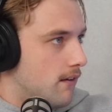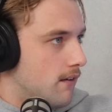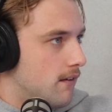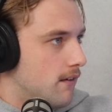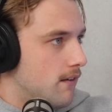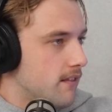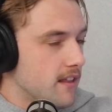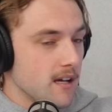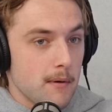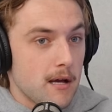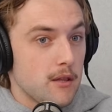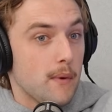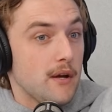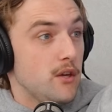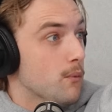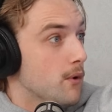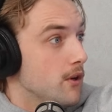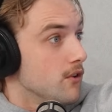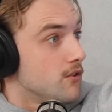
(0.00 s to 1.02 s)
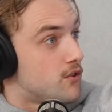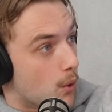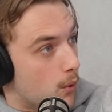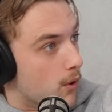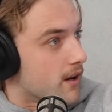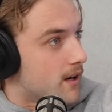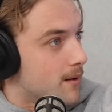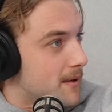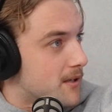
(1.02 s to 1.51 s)
Think about the way you want your
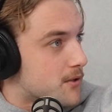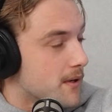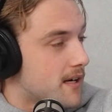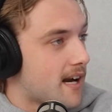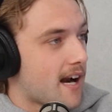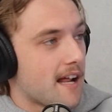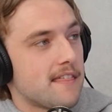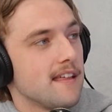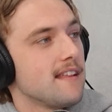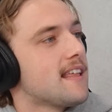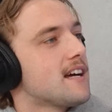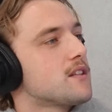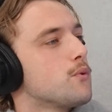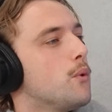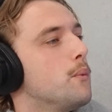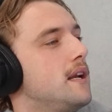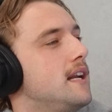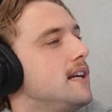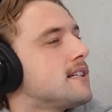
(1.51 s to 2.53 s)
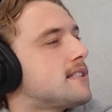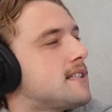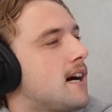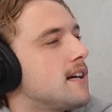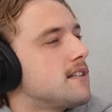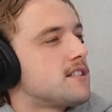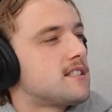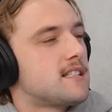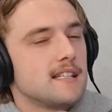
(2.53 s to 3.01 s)
daughter to be treated. I think that's what we need to
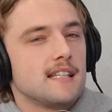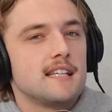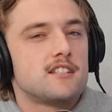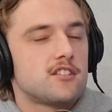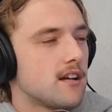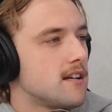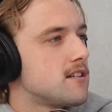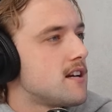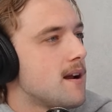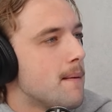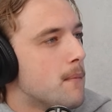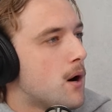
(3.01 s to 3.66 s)
start just at least changing our